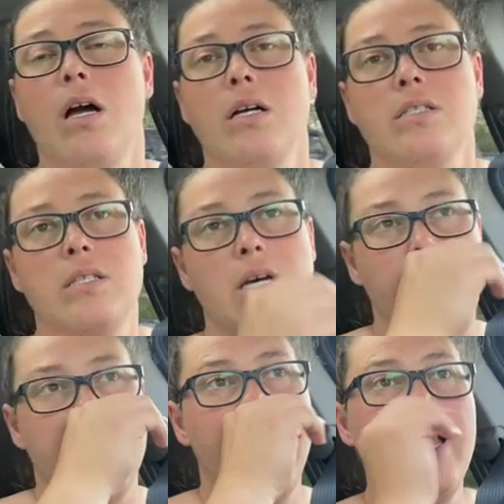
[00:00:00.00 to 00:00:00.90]

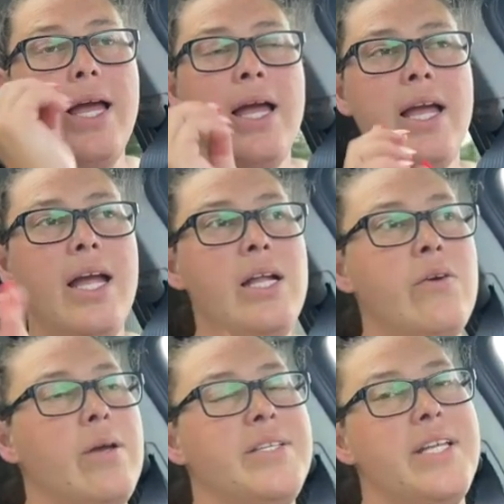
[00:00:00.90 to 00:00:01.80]
So,
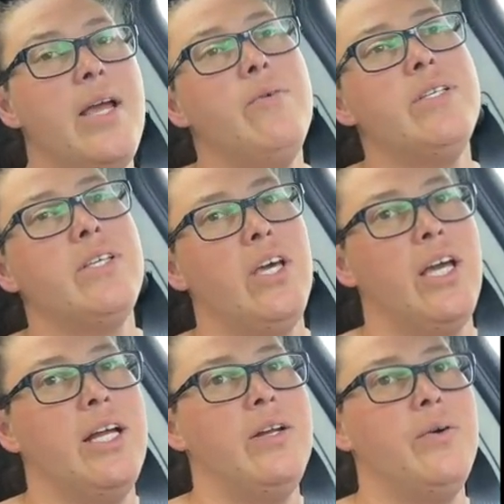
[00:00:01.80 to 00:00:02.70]
anyway, today was
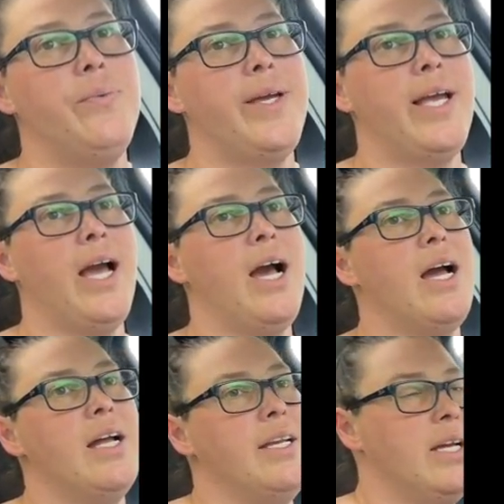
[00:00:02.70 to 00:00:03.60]
good.
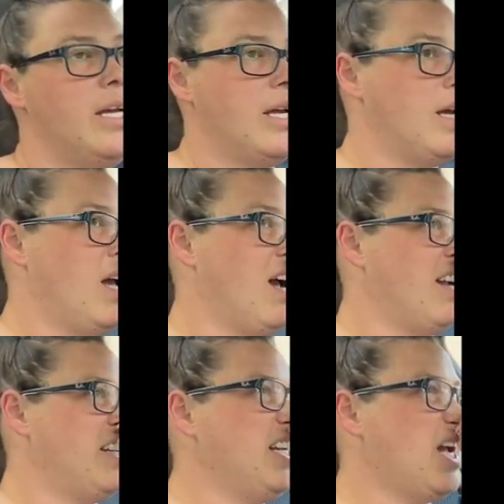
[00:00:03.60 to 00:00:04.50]

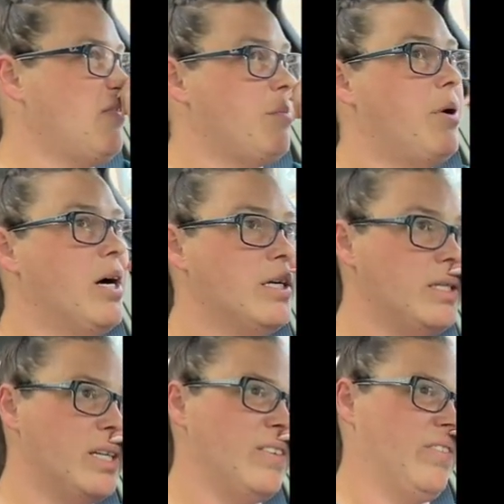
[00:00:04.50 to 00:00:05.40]
I didn't have a
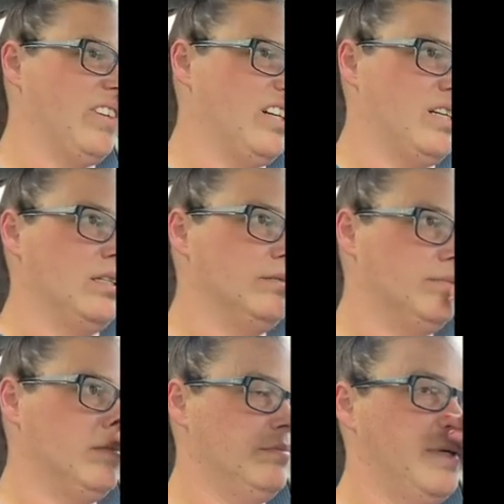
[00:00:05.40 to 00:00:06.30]
partner for
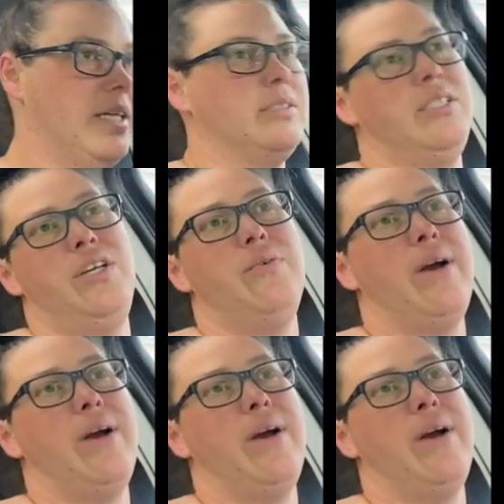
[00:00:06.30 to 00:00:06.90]
about 2